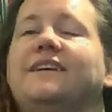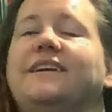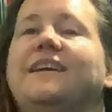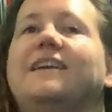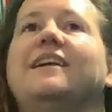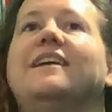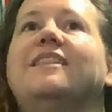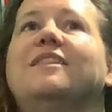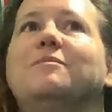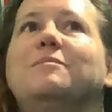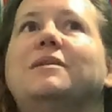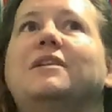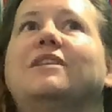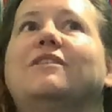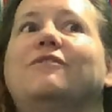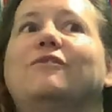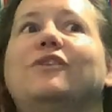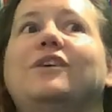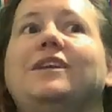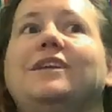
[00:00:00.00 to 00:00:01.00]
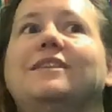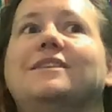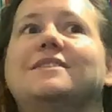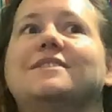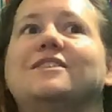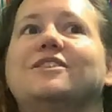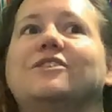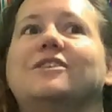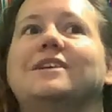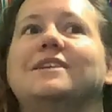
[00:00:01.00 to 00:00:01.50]
in the middle of reading the
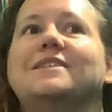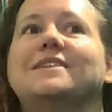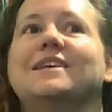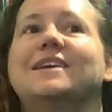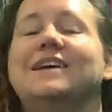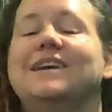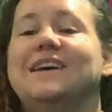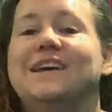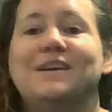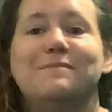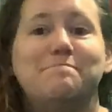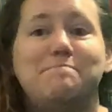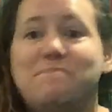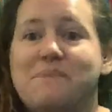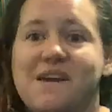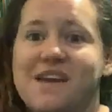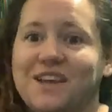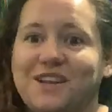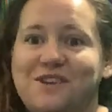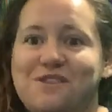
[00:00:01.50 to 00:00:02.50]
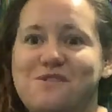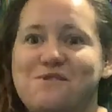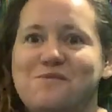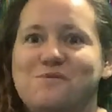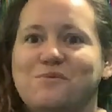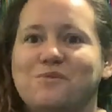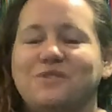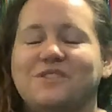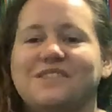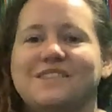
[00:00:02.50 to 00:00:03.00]
series, big
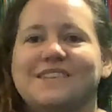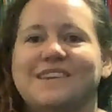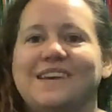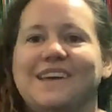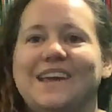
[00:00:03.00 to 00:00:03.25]
news!